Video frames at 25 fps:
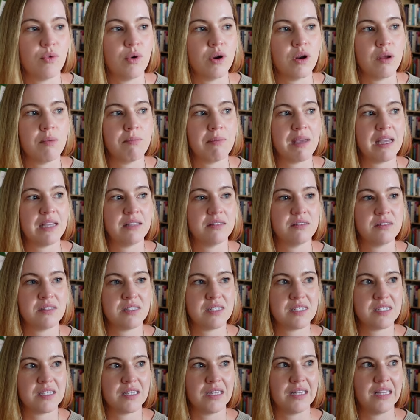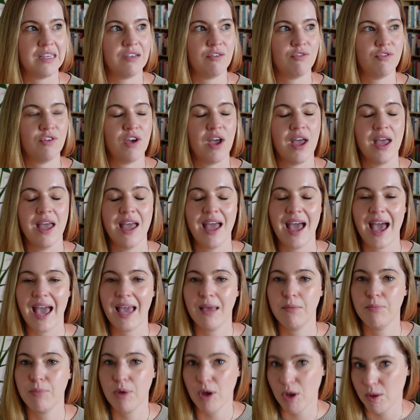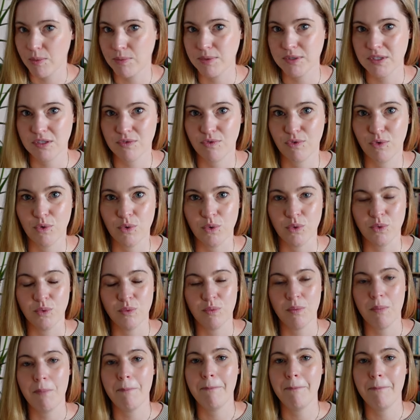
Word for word: what it means to live a purposeful,